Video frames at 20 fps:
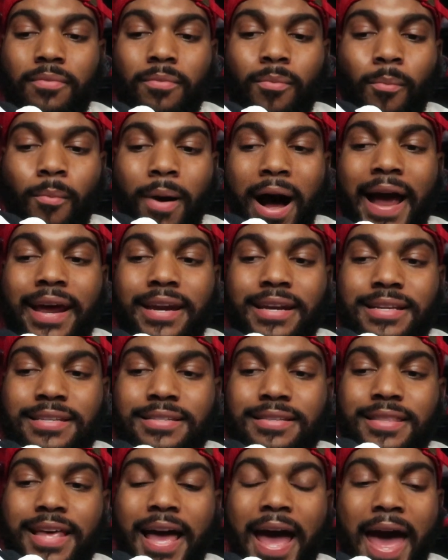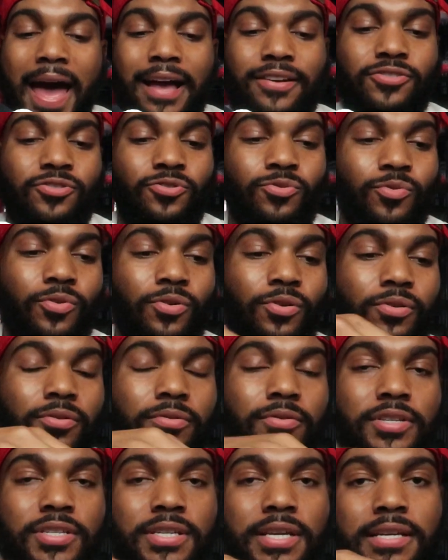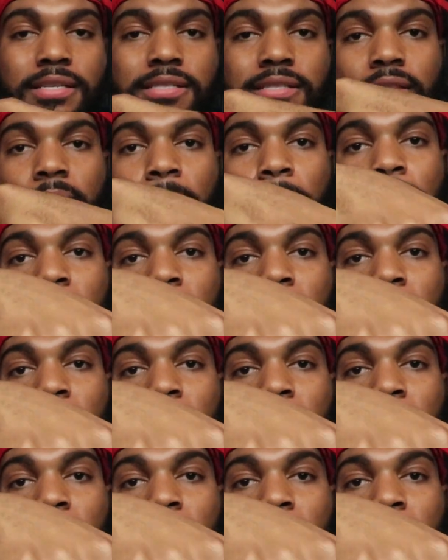minus the actual just the